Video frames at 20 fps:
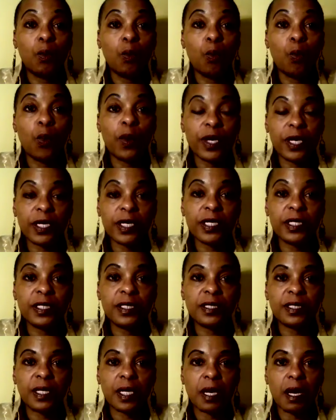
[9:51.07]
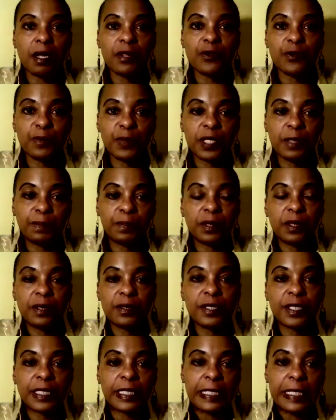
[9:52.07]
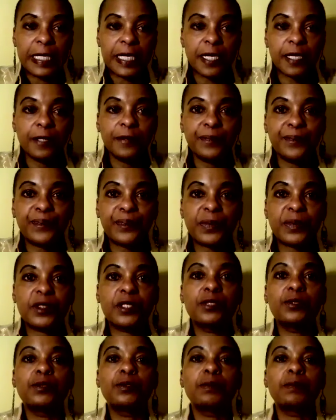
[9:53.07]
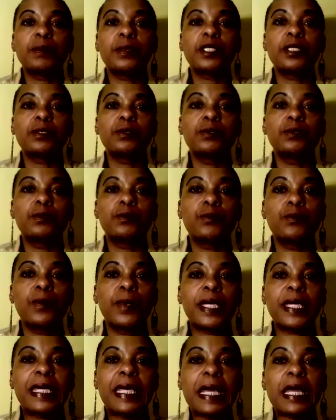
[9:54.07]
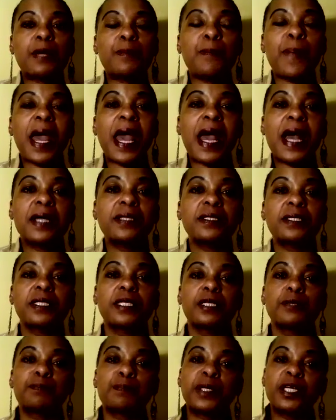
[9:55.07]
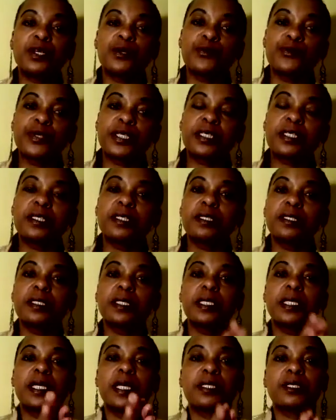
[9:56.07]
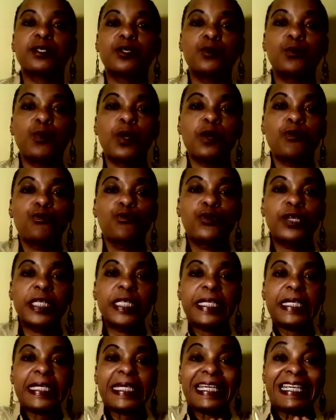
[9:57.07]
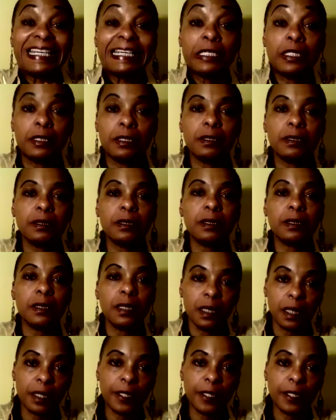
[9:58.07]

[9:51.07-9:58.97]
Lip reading: what it is that other people are seeing, to get past the appearances and get to what really is?